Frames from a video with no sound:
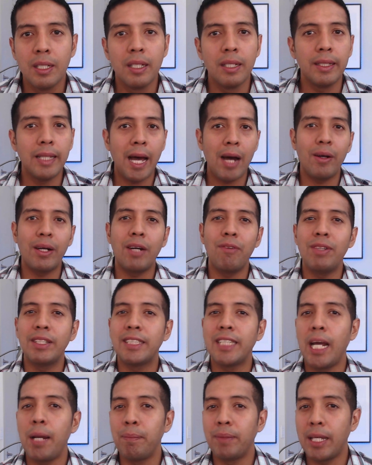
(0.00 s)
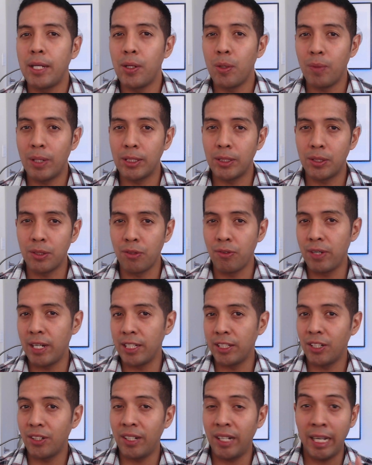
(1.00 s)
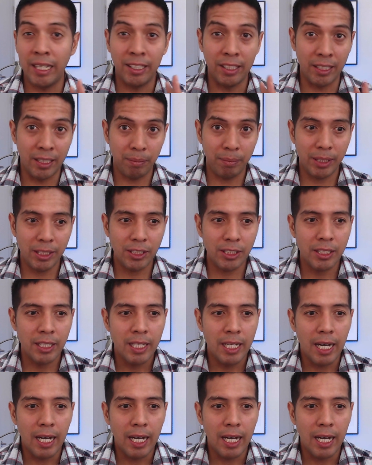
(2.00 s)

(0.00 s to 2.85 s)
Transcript: Now, every time that you want to render an image,